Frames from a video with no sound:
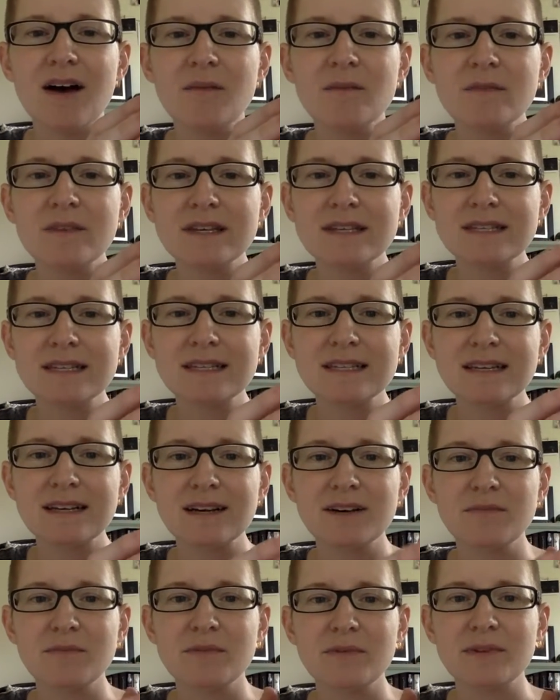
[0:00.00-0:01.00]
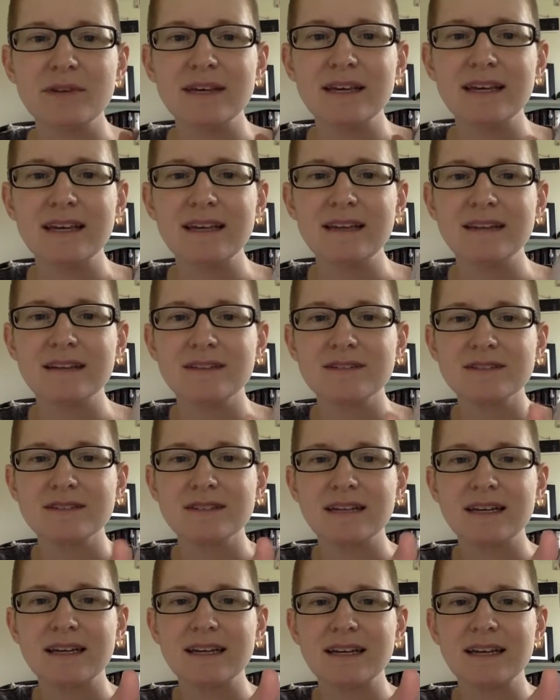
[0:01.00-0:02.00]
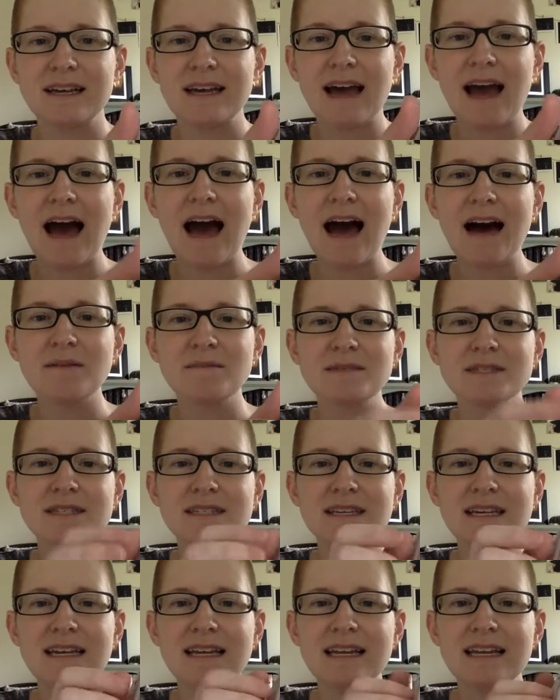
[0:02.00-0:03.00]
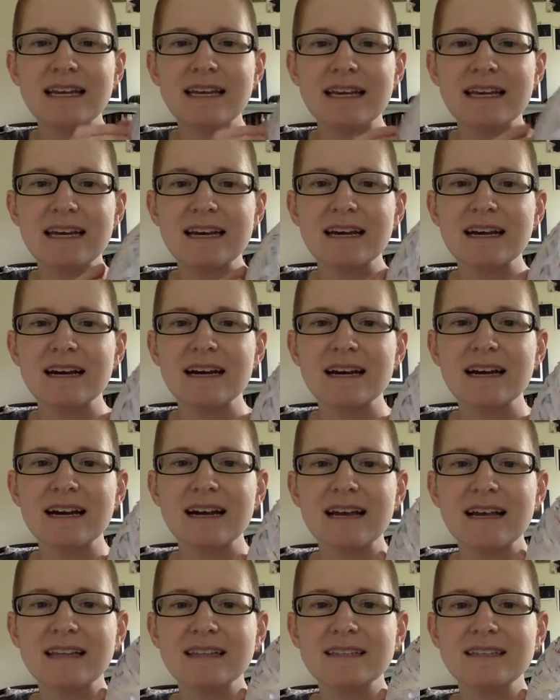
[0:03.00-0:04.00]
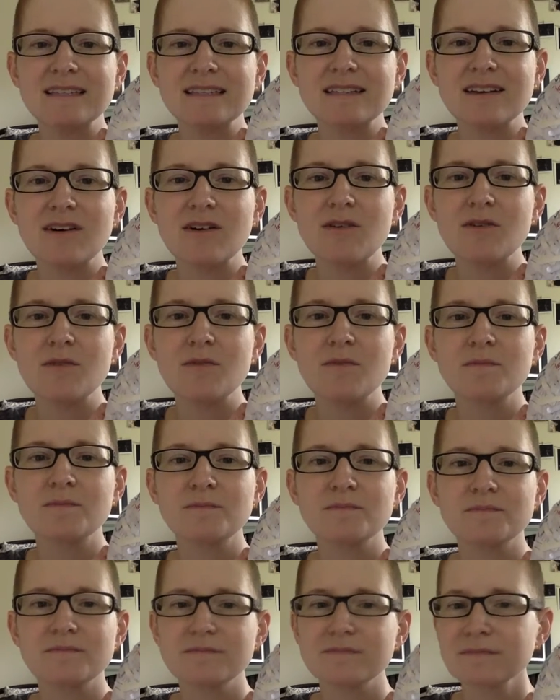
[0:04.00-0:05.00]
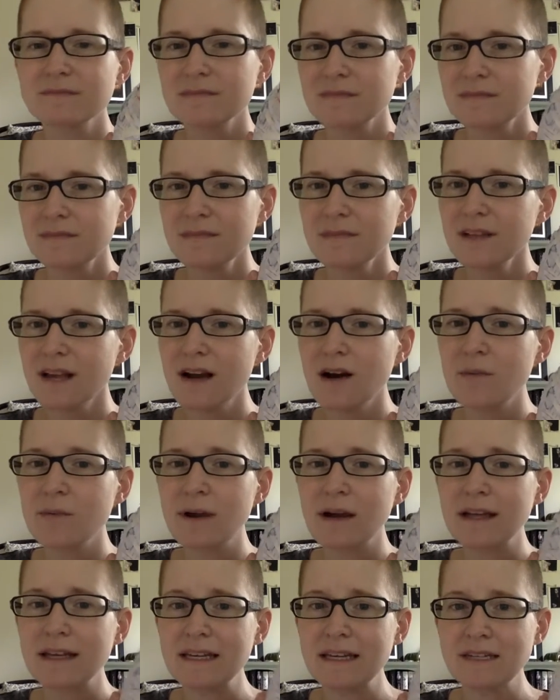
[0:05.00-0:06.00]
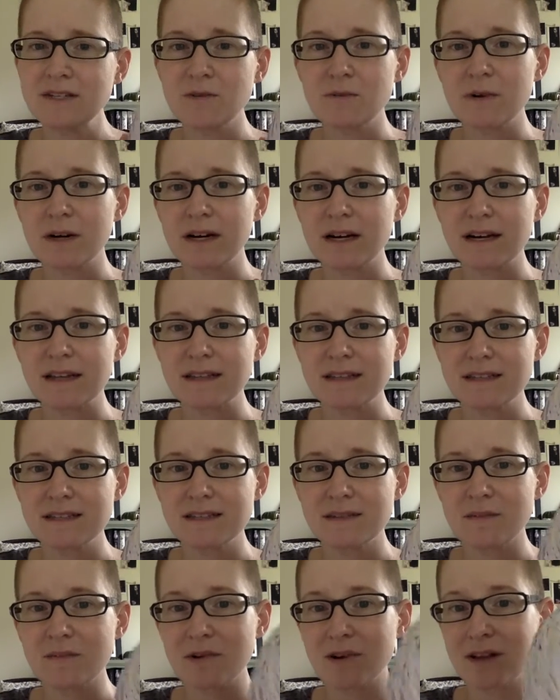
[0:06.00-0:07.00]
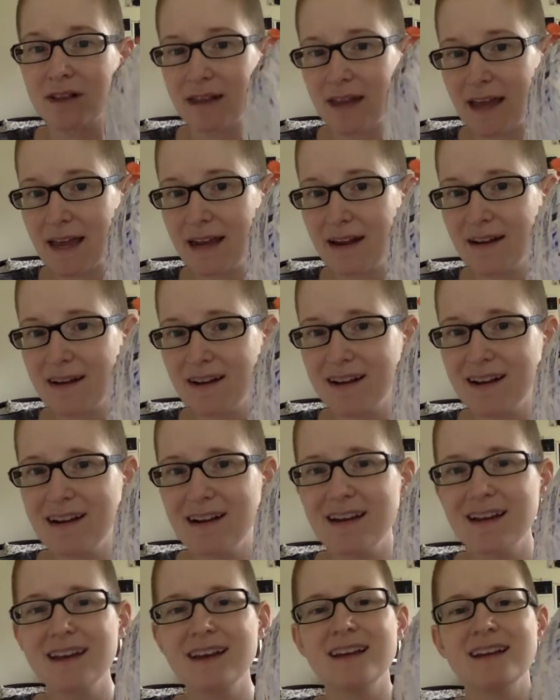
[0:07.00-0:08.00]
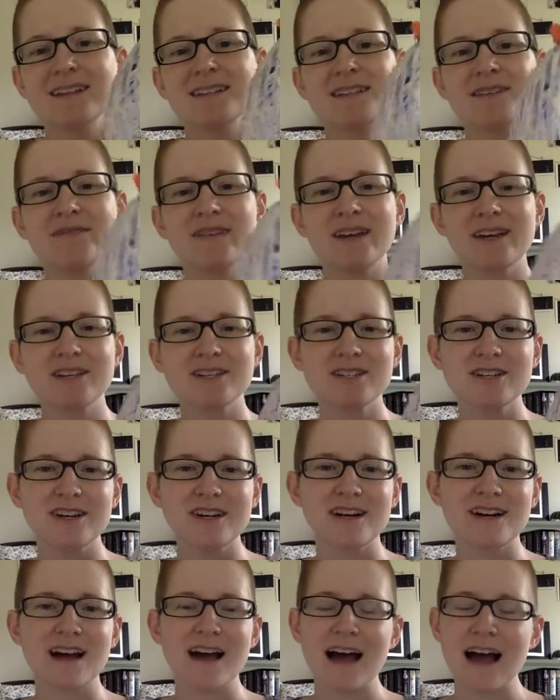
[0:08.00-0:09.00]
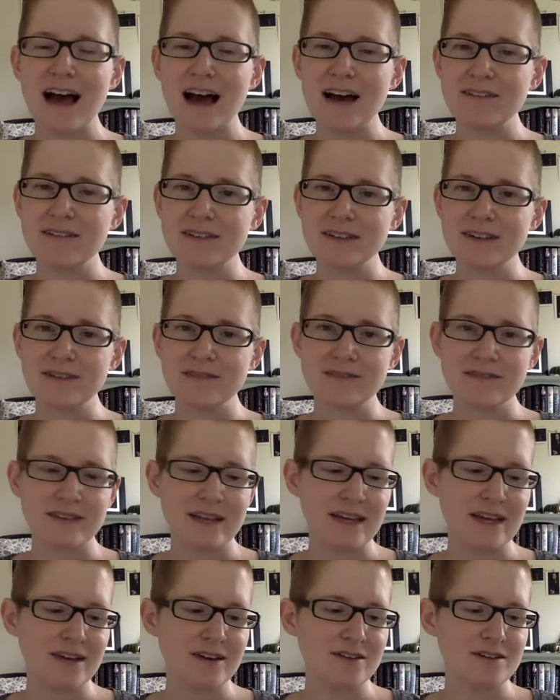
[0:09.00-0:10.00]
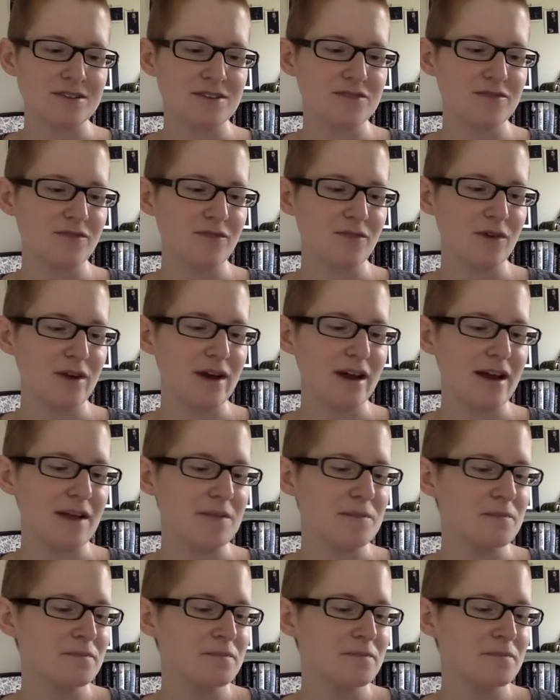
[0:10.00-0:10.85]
this isn't complete. There's like gaps in here, and so I'll probably need to work on this some more later to make sure I have enough layers for it.